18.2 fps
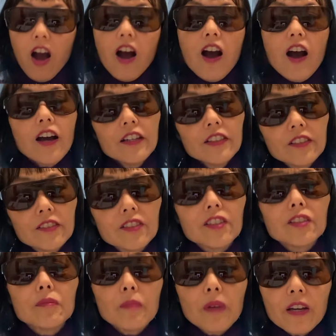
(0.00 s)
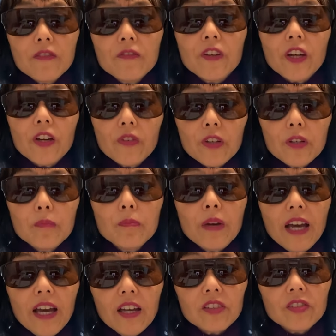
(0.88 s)
I did my very
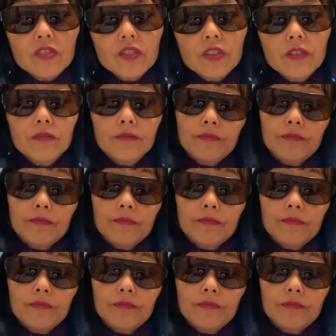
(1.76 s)
best.